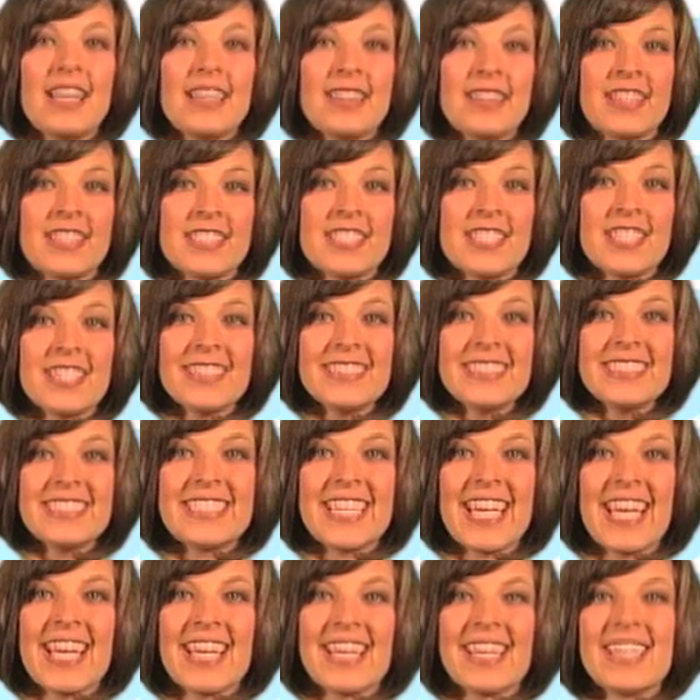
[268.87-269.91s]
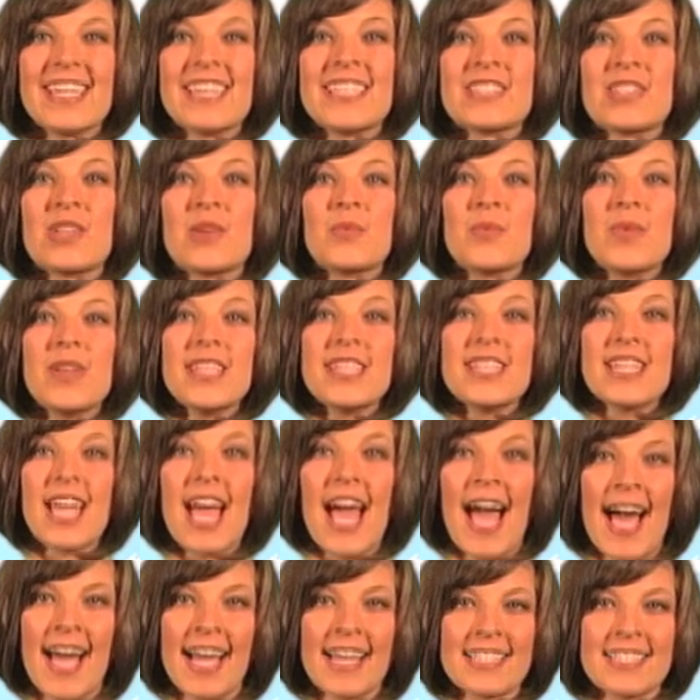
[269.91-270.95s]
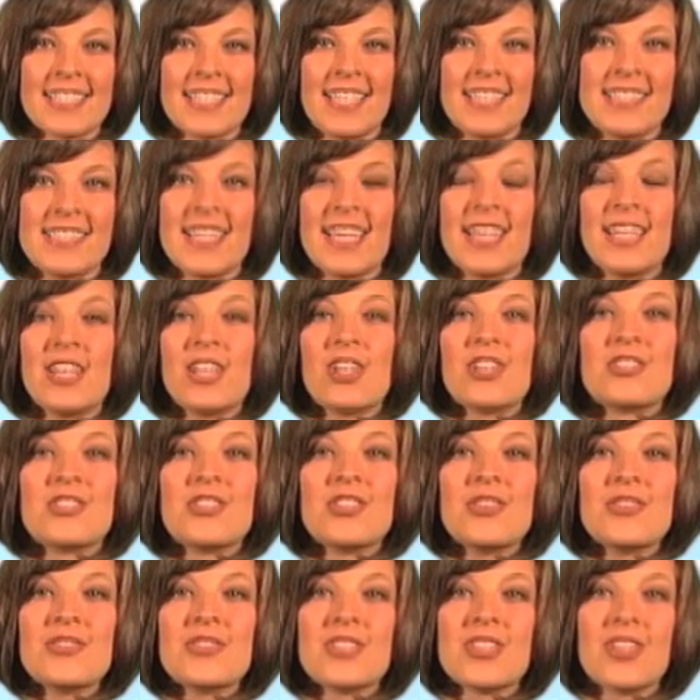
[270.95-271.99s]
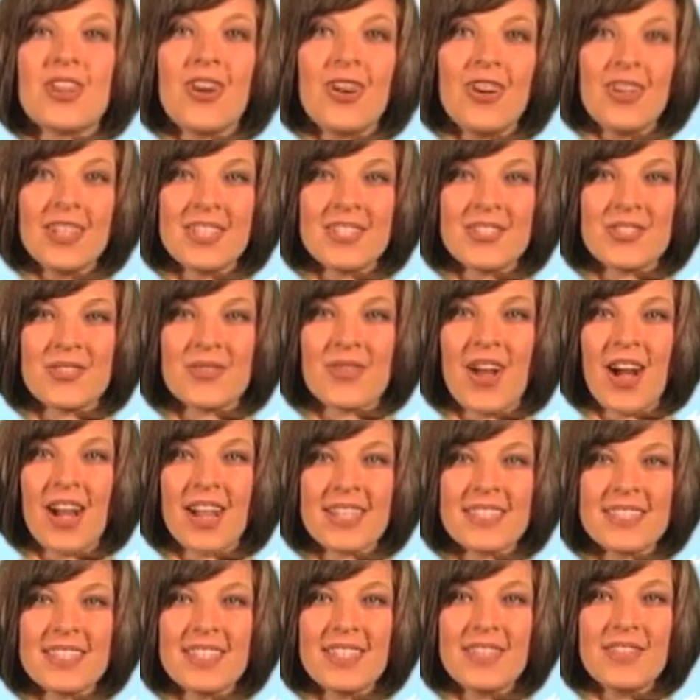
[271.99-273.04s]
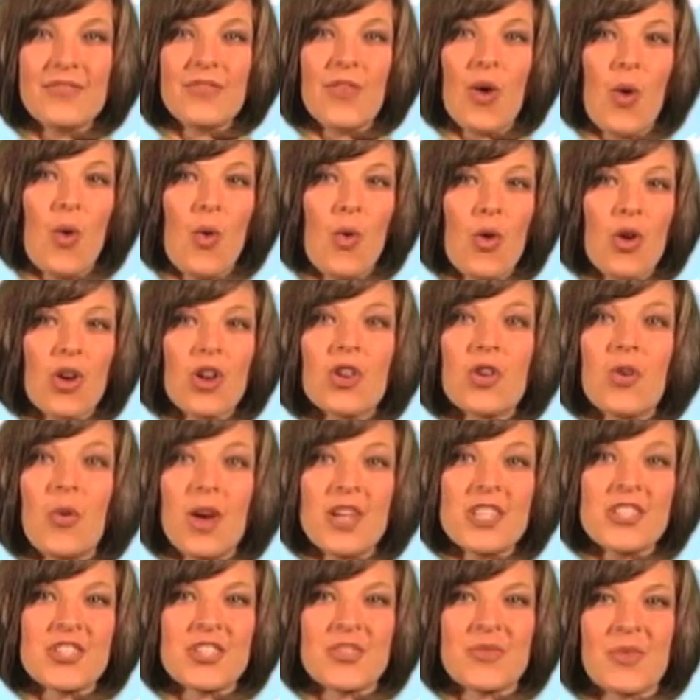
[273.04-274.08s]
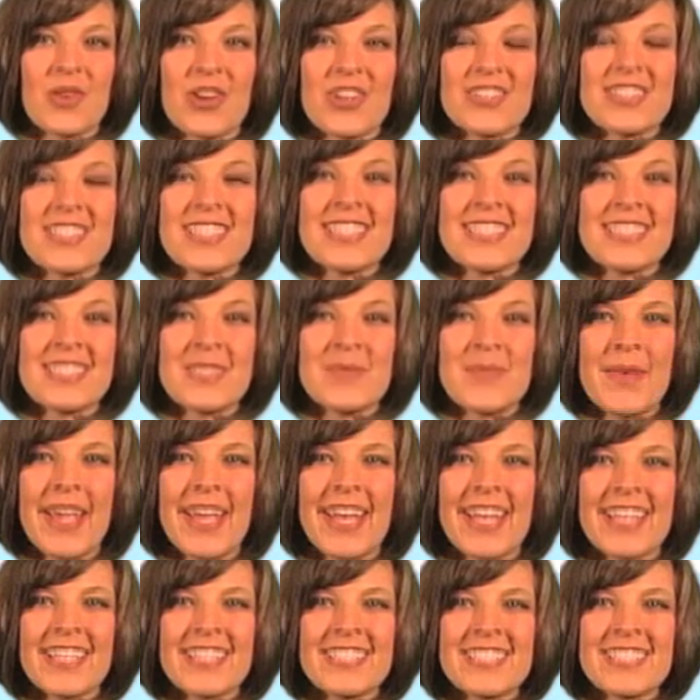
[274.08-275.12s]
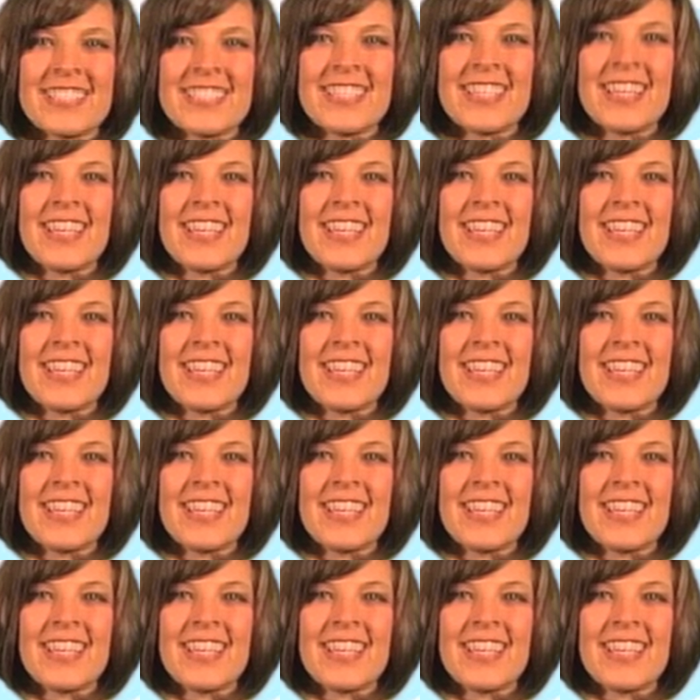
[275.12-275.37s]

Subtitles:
The tilde is a written accent and it is used in all interrogative or question words in Spanish.